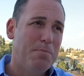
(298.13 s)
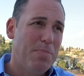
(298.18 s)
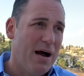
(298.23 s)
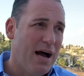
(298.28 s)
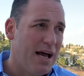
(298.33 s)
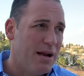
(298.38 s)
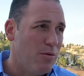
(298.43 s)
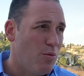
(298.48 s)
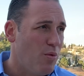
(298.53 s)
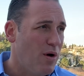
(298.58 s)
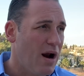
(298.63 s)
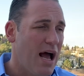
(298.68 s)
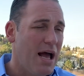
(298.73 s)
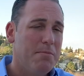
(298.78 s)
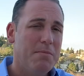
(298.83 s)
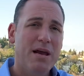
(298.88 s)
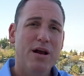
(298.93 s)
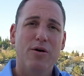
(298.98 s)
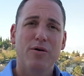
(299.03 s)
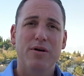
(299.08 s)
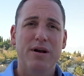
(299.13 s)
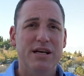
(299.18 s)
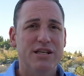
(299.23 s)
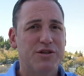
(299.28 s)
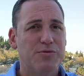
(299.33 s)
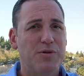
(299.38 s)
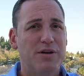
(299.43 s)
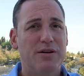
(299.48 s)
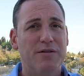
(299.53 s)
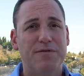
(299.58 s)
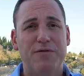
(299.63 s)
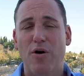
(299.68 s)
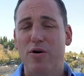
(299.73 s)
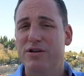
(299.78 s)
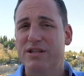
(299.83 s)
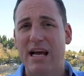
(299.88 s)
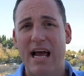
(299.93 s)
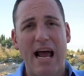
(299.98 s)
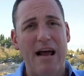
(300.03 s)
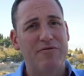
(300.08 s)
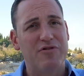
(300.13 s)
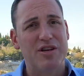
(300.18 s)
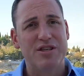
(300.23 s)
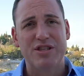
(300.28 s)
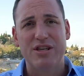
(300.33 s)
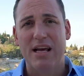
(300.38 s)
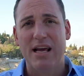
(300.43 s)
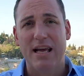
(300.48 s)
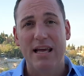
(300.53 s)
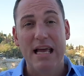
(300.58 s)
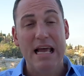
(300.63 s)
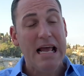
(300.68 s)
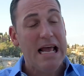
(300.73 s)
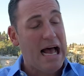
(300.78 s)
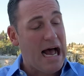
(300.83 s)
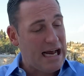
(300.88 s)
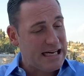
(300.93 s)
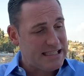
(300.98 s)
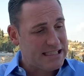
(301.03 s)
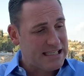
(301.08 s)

But when I'm here in Israel, folks, I have to say, I